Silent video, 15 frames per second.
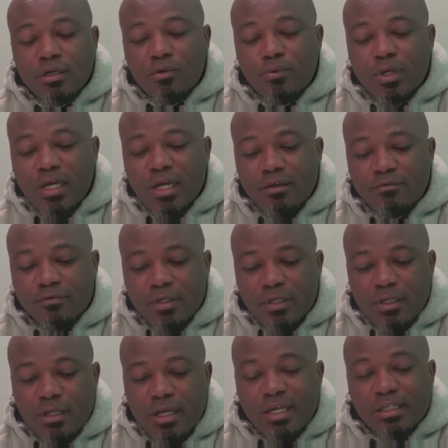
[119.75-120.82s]
we have
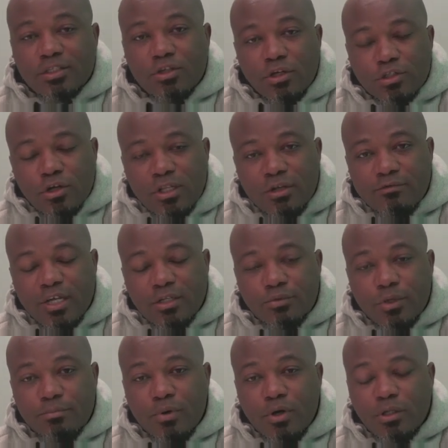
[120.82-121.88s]
a social event
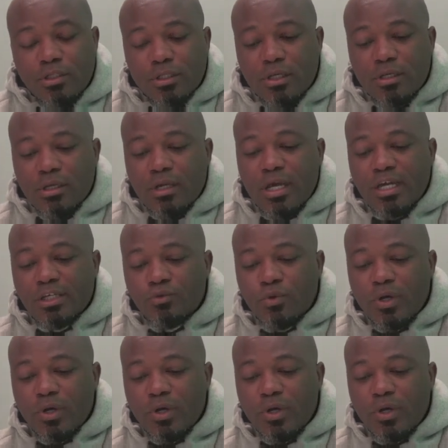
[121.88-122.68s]
report, as